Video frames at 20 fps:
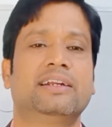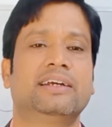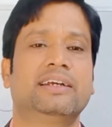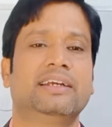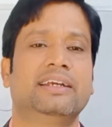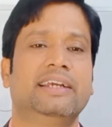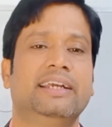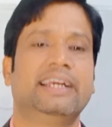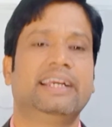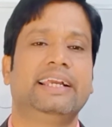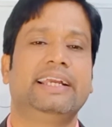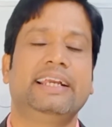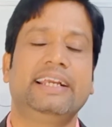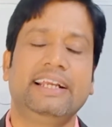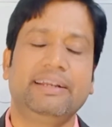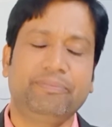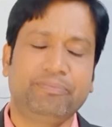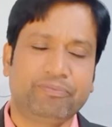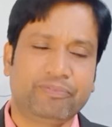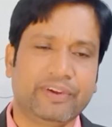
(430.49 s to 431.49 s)

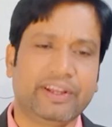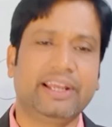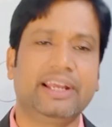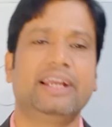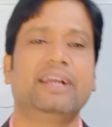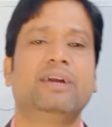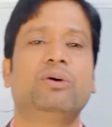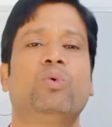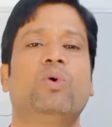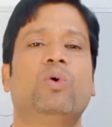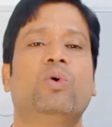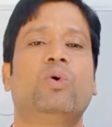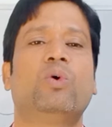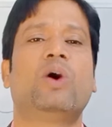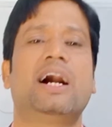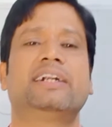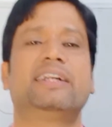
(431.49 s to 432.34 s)
If a word